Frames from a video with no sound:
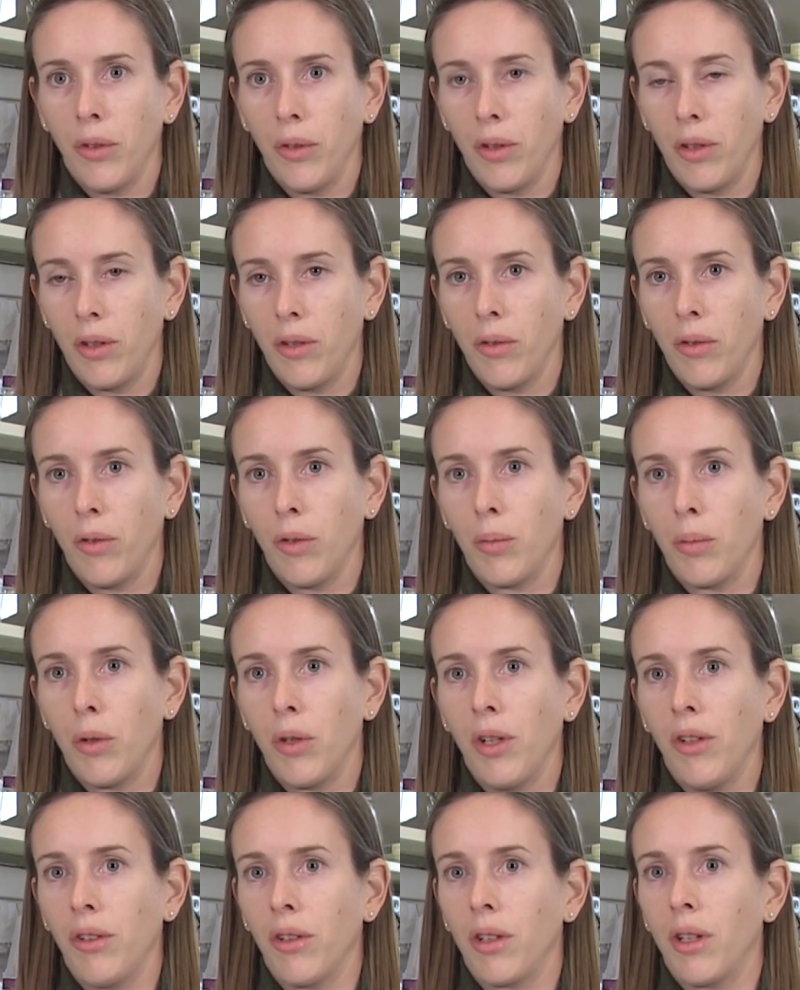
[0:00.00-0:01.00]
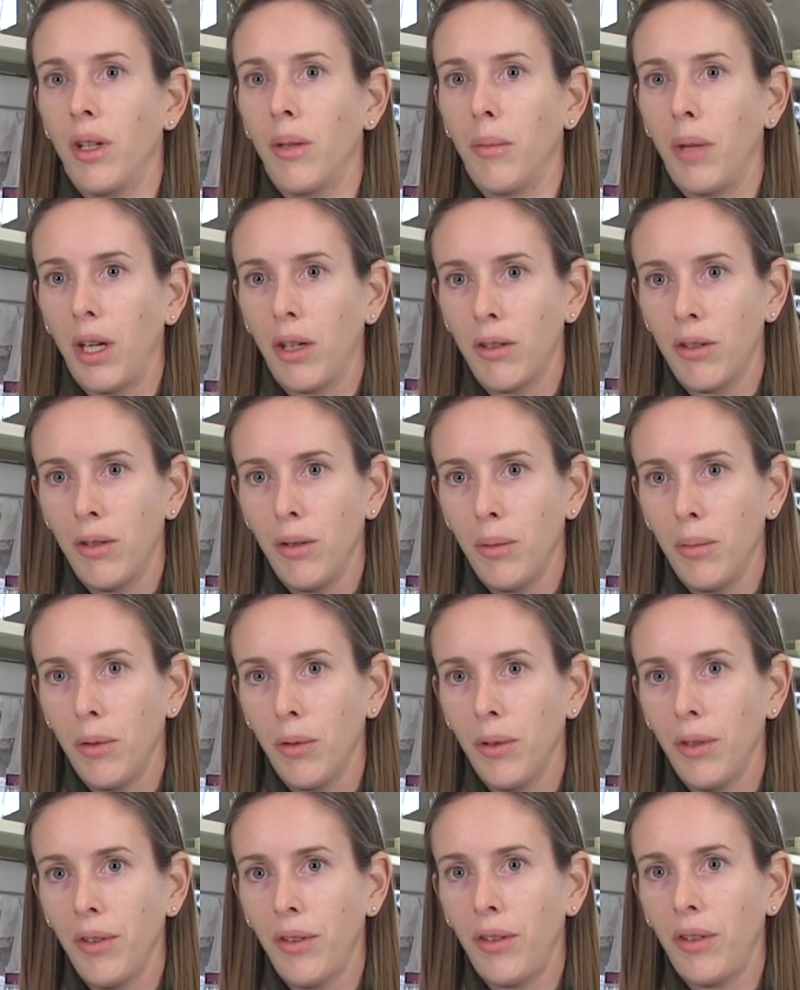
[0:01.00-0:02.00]
So those proteins are called
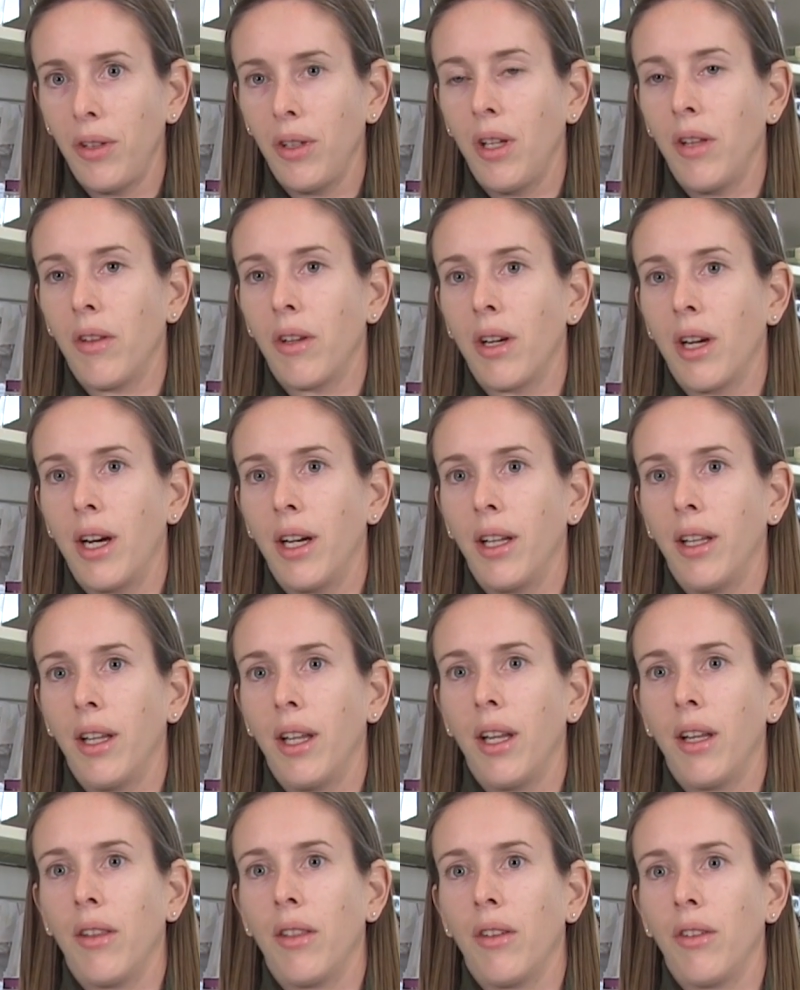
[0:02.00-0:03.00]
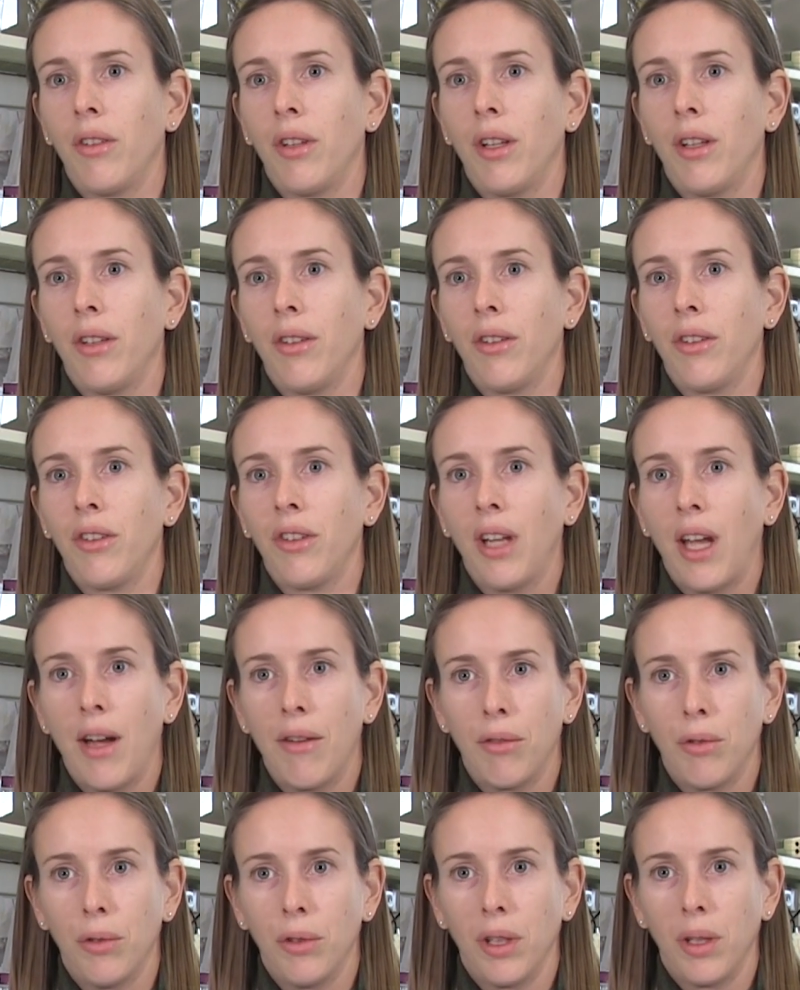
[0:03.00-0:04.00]
microtubules, and they're kind of like the cell's
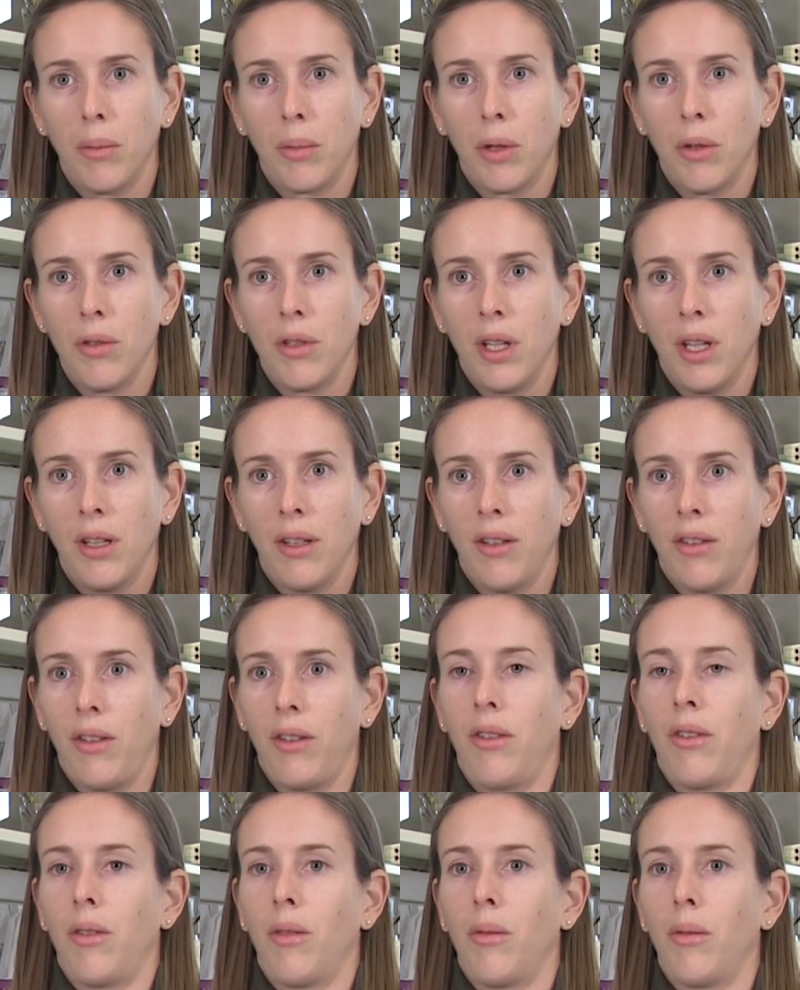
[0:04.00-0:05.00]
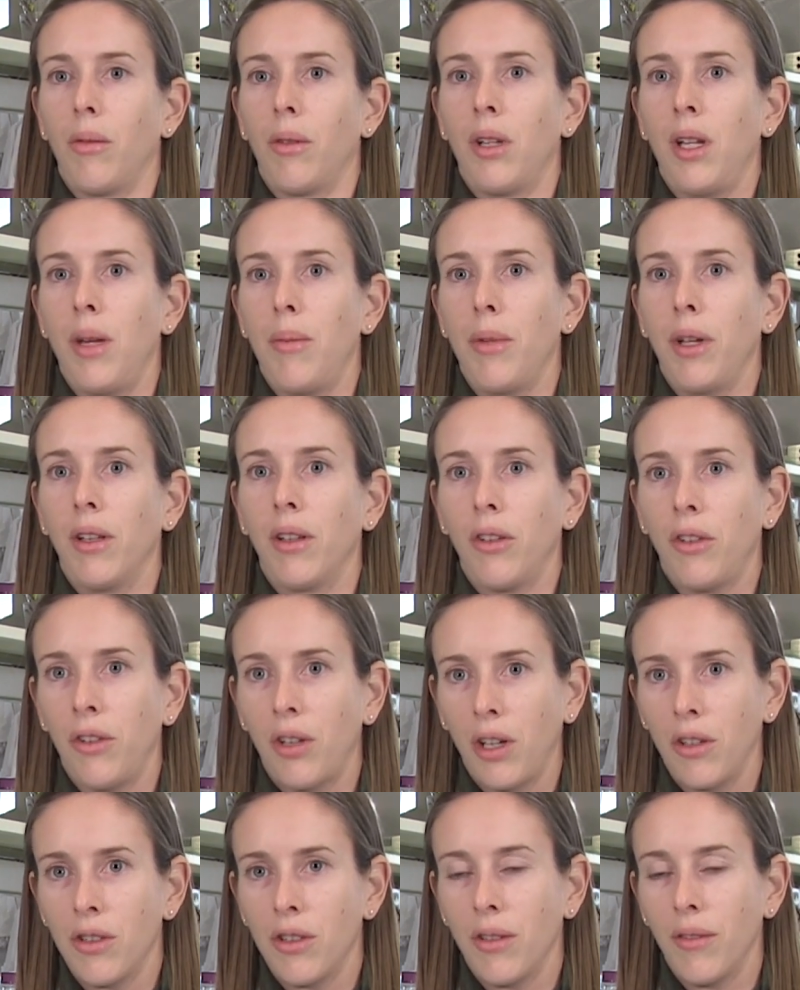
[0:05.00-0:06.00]
scaffolding proteins, so keeping the
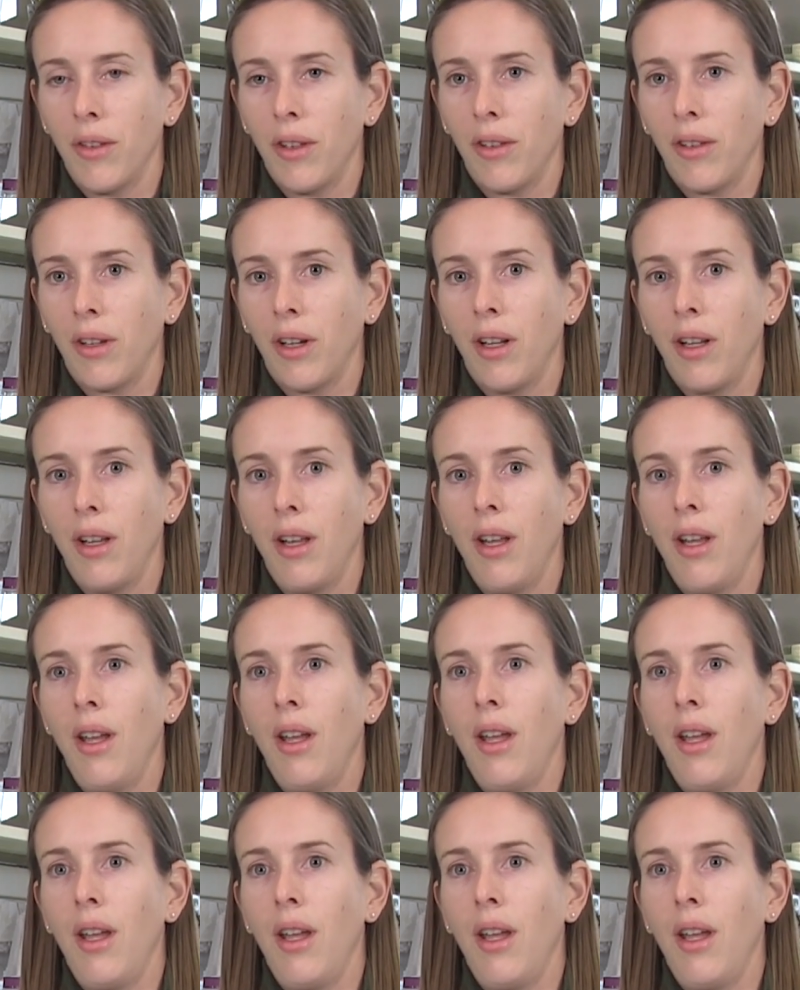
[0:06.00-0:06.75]
structure of the cell.